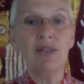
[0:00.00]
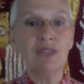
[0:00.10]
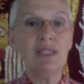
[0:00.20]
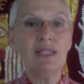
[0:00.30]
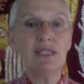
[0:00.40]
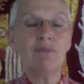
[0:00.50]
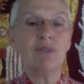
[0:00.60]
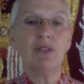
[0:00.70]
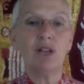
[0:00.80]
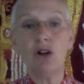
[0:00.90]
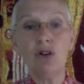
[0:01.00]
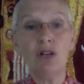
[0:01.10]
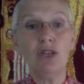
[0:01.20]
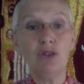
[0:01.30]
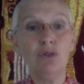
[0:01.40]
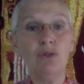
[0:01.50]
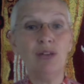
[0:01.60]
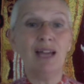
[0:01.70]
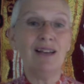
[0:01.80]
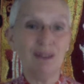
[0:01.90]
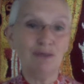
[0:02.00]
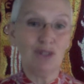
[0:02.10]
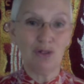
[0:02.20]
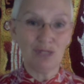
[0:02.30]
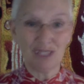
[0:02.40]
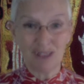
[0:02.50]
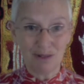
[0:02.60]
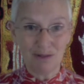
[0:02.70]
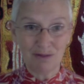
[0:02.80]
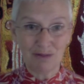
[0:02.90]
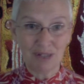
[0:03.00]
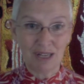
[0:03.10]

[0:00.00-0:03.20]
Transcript: This is something that only you can give to yourself.